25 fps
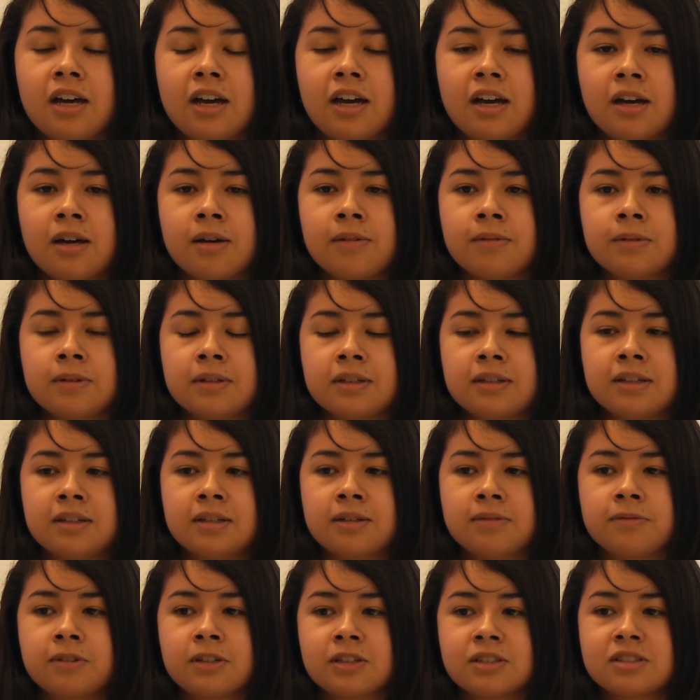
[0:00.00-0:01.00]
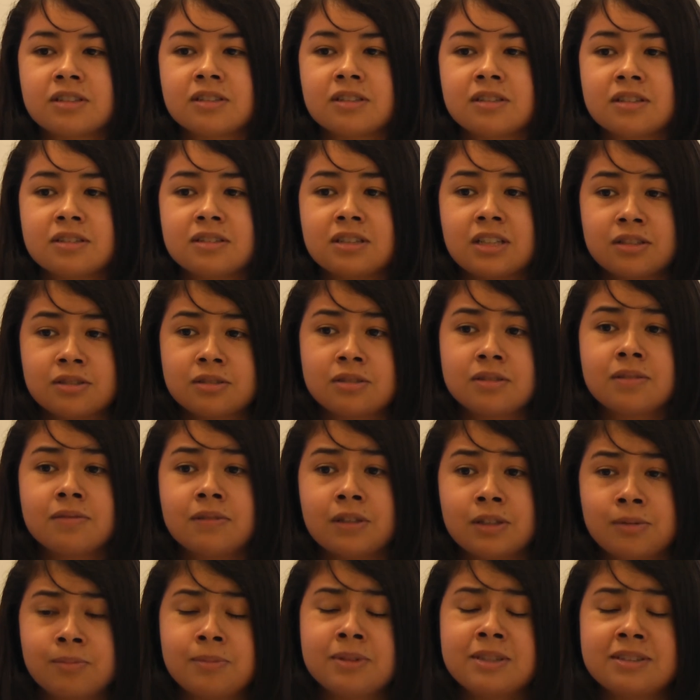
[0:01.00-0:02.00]
have a function in the sexual
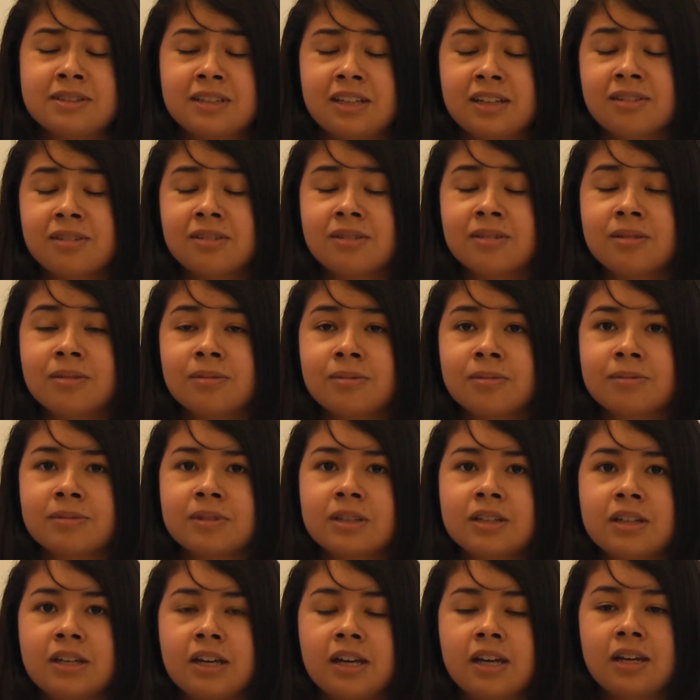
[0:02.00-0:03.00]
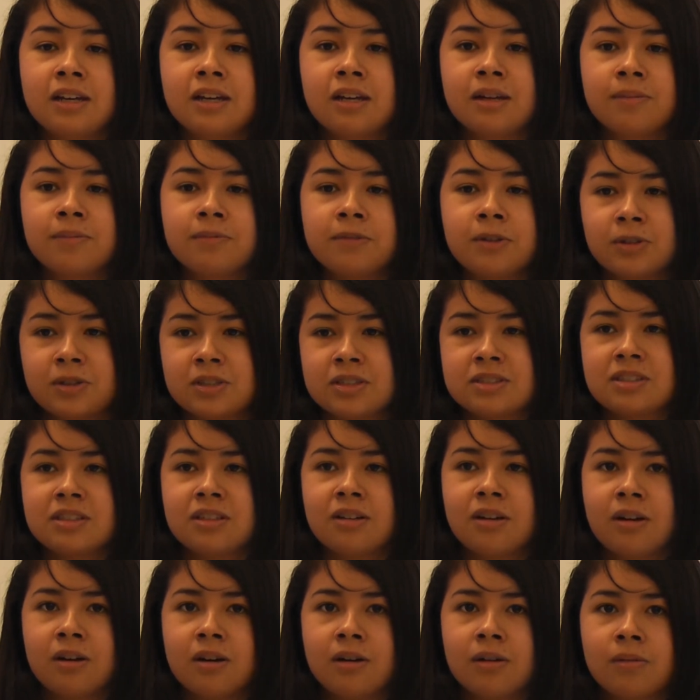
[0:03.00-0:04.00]
development cycle. And I'm
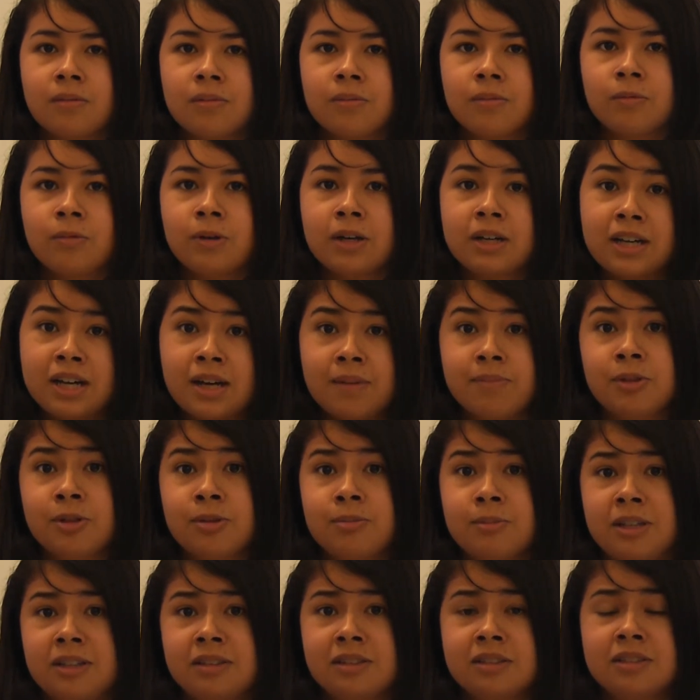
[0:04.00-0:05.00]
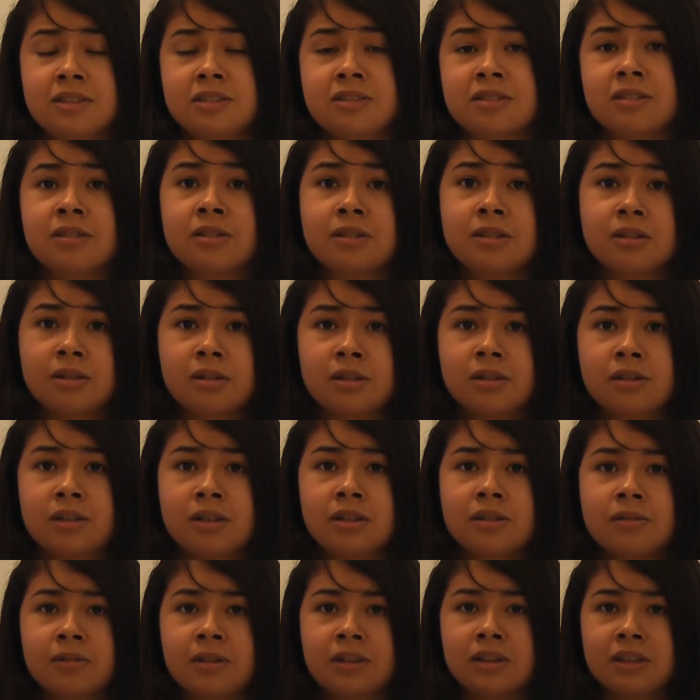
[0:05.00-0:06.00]
focusing on what abnormalities are
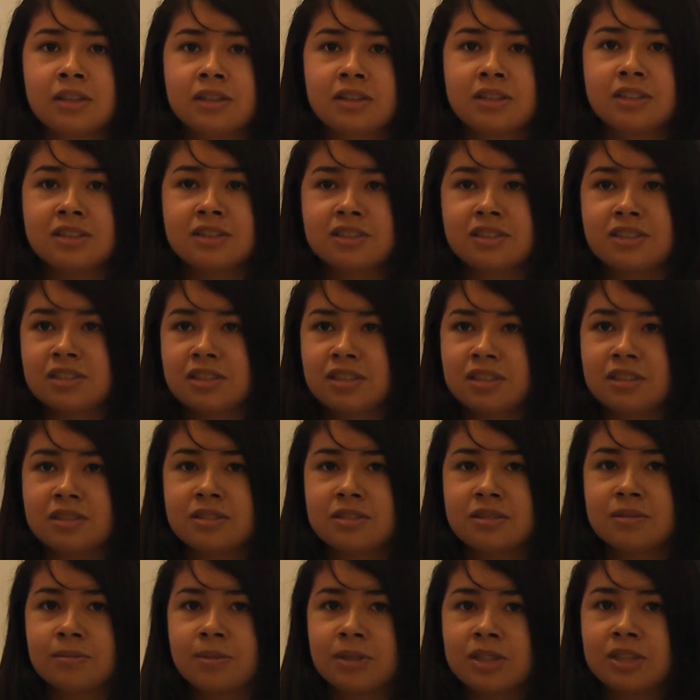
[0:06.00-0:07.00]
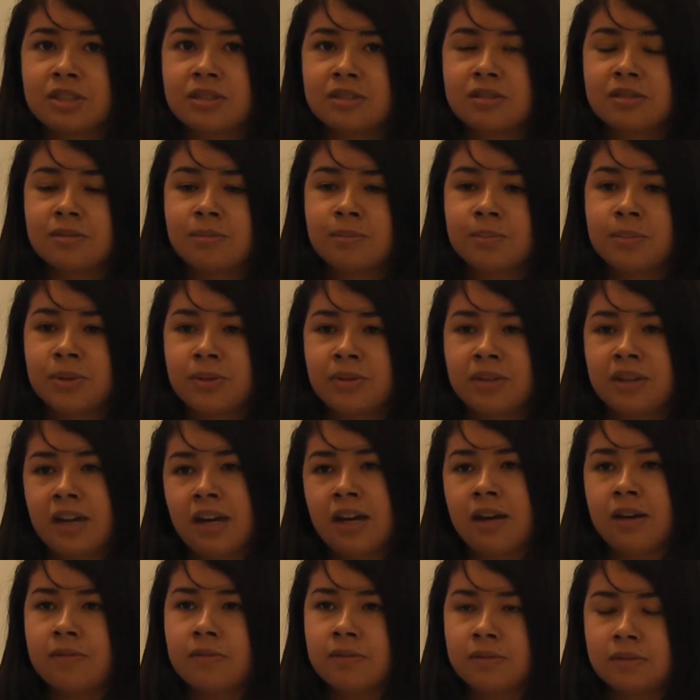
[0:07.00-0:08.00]
occurring within these genes, which both
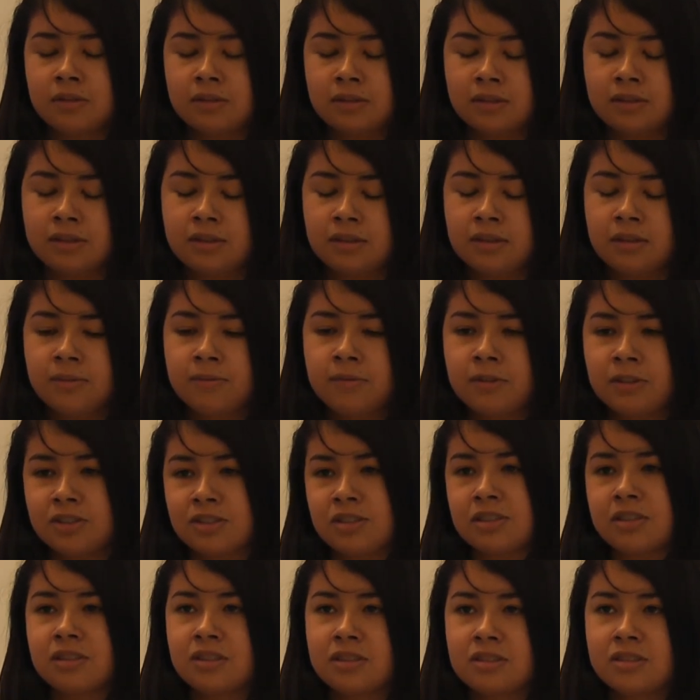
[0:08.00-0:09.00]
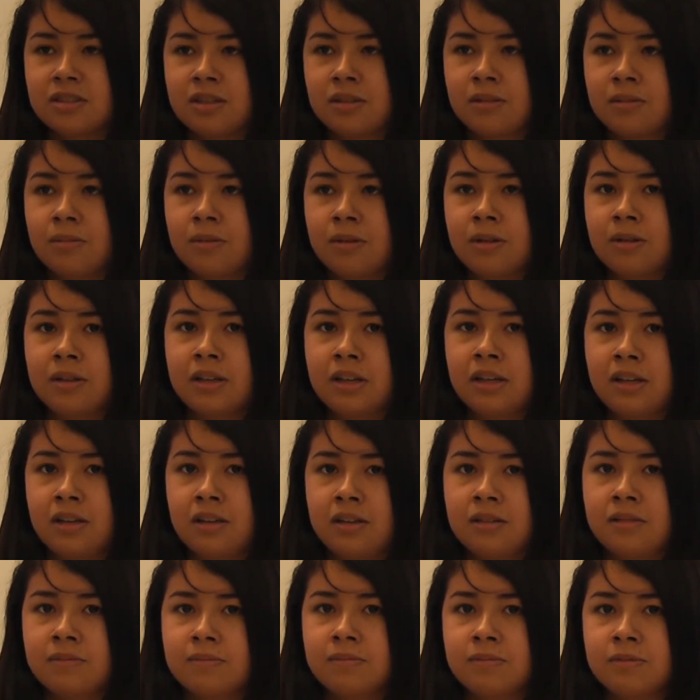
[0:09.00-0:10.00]
have a function of the cell wall
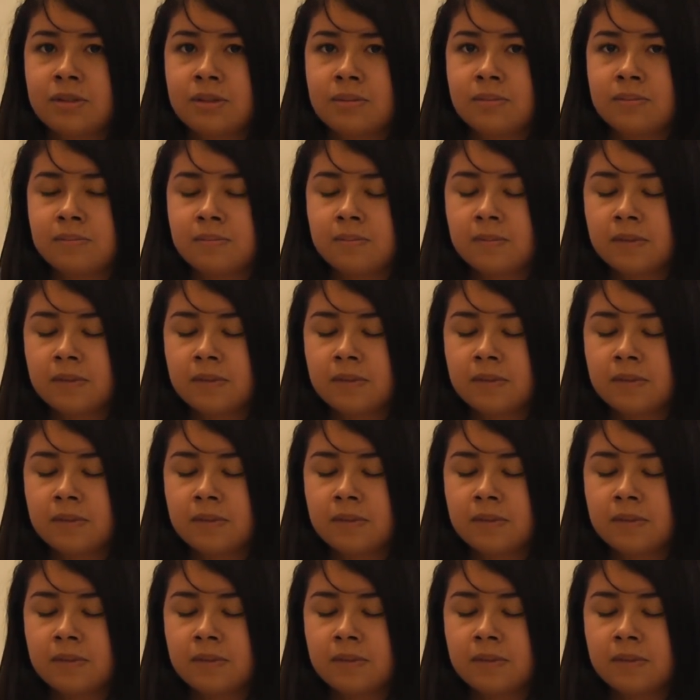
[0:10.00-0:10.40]
and from